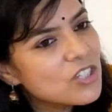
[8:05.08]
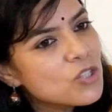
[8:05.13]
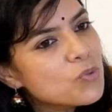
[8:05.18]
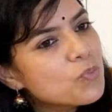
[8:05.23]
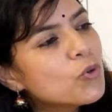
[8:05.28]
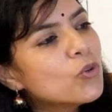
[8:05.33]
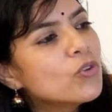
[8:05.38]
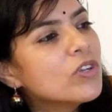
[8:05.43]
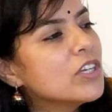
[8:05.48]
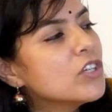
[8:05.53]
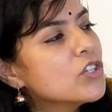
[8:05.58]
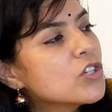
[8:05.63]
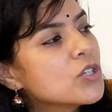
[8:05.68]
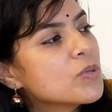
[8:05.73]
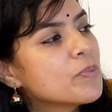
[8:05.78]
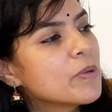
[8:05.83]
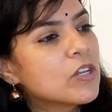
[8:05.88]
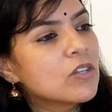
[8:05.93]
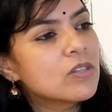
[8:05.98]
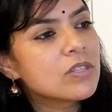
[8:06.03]
is more dangerous,
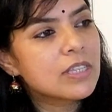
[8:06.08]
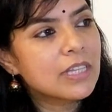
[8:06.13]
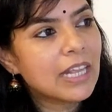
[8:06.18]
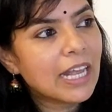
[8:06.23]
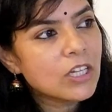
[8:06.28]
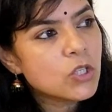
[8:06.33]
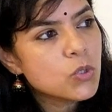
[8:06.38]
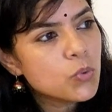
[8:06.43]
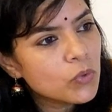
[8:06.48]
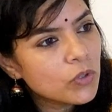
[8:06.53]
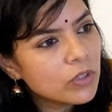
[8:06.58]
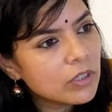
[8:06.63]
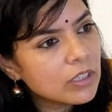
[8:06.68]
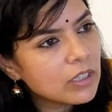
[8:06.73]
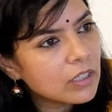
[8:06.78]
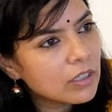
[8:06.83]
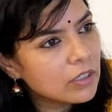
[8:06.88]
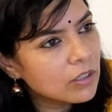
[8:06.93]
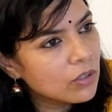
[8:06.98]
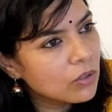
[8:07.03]
because that's
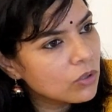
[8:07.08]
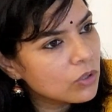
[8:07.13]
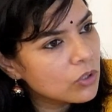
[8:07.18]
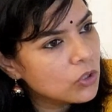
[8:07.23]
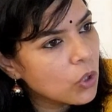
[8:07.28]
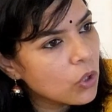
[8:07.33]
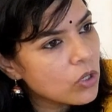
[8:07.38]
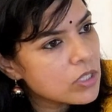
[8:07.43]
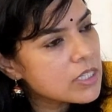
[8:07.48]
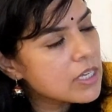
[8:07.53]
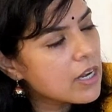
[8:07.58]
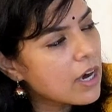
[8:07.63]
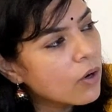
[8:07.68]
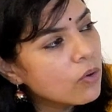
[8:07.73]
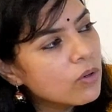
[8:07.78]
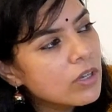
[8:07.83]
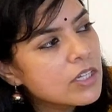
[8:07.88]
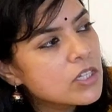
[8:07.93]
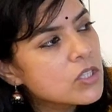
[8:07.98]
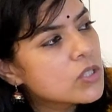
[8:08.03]
what your
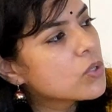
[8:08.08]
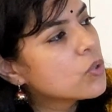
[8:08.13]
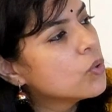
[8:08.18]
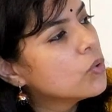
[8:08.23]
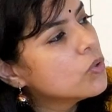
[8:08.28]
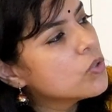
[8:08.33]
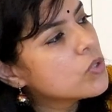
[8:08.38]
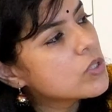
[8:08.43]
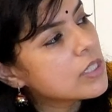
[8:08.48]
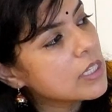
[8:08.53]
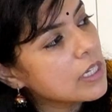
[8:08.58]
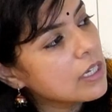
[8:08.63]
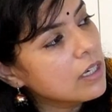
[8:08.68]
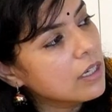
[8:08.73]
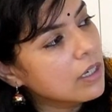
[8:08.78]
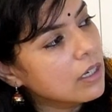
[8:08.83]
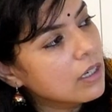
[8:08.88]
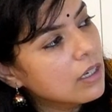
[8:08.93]
surroundings going to see.